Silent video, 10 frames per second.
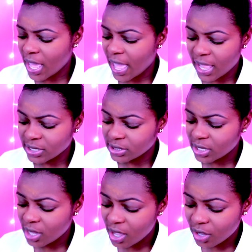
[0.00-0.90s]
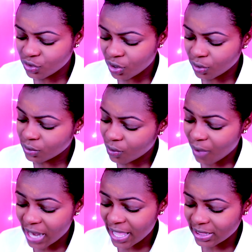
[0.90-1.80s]
and you know,
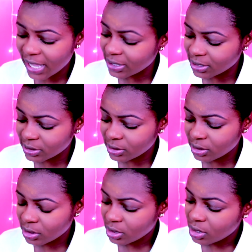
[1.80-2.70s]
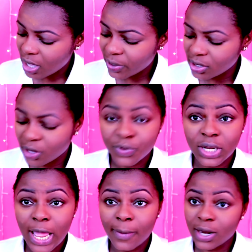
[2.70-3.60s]
I like that because I work in a computer
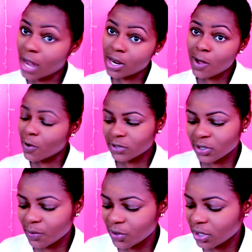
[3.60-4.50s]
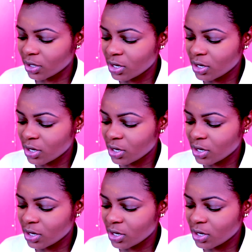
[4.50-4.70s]
lab, and hello, I'm always on the computer,